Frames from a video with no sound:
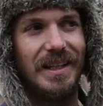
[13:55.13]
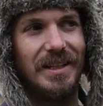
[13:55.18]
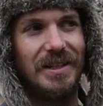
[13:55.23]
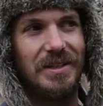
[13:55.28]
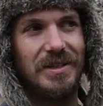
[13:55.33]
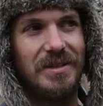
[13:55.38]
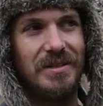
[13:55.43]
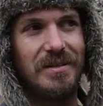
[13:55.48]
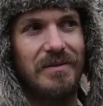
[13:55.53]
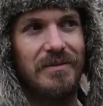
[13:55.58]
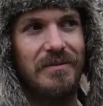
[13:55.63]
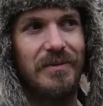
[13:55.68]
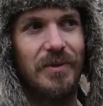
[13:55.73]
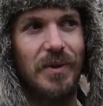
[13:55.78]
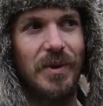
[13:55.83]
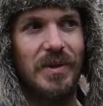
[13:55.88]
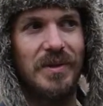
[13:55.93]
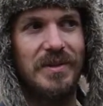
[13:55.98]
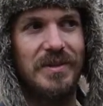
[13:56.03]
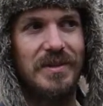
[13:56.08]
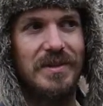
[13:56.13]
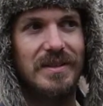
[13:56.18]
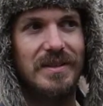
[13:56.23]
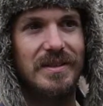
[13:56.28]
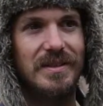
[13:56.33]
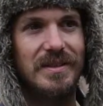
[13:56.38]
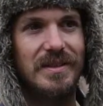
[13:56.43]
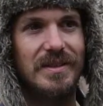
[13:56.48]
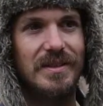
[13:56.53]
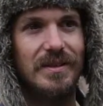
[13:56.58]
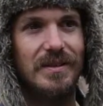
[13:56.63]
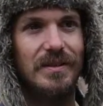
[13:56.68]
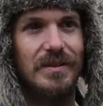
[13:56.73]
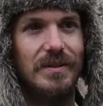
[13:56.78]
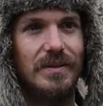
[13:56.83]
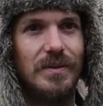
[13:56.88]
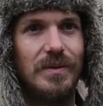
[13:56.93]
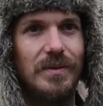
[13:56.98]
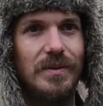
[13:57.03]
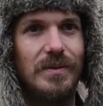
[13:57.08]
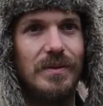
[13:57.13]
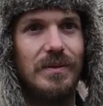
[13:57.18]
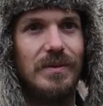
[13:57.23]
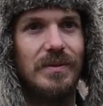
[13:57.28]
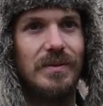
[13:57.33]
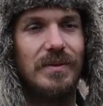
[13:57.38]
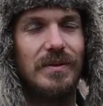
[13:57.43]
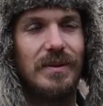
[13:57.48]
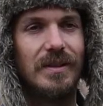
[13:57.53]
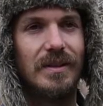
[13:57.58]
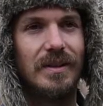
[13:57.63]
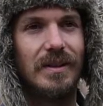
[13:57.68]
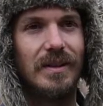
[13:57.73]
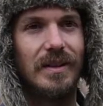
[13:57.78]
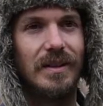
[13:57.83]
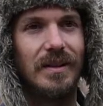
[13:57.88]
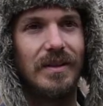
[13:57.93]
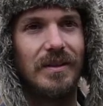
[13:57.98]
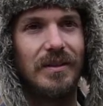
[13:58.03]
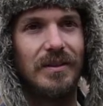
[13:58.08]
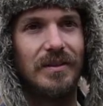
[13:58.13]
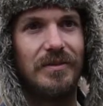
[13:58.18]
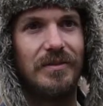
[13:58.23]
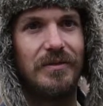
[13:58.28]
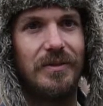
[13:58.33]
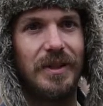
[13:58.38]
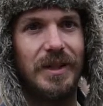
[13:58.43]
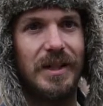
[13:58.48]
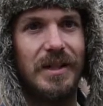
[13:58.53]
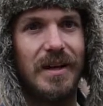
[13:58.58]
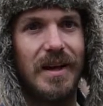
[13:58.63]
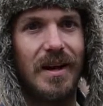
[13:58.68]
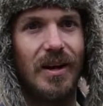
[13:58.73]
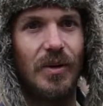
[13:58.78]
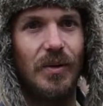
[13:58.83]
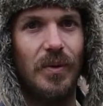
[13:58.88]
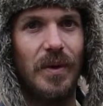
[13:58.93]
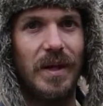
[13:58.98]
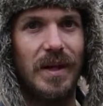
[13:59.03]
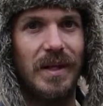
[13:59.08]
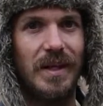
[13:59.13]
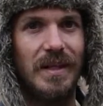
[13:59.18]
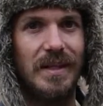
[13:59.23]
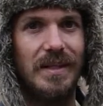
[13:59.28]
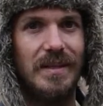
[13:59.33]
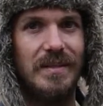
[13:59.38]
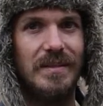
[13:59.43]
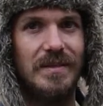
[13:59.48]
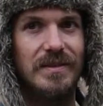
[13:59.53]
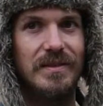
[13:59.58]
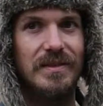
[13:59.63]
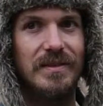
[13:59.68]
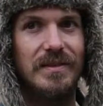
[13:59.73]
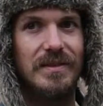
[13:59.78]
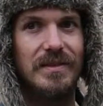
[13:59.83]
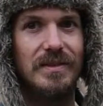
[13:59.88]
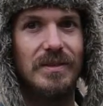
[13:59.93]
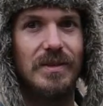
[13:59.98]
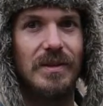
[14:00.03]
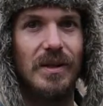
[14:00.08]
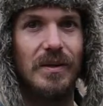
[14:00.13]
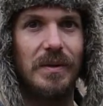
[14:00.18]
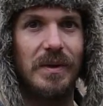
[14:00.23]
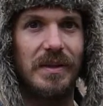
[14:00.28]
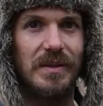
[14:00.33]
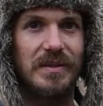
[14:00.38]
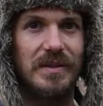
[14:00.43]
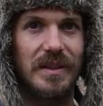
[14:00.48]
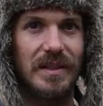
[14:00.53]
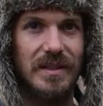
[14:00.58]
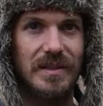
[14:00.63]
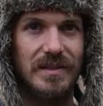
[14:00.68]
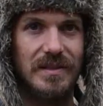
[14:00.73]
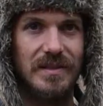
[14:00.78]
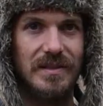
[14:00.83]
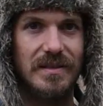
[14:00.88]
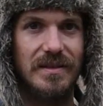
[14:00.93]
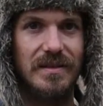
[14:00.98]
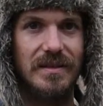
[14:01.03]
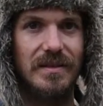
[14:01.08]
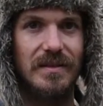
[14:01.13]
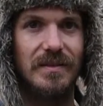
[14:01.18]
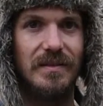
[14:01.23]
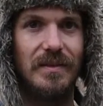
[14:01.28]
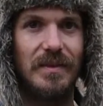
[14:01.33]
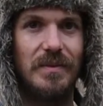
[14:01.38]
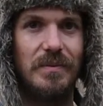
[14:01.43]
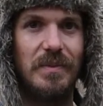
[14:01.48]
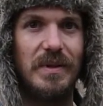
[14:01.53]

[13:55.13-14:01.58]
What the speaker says: you're forced to figure out ways to coexist with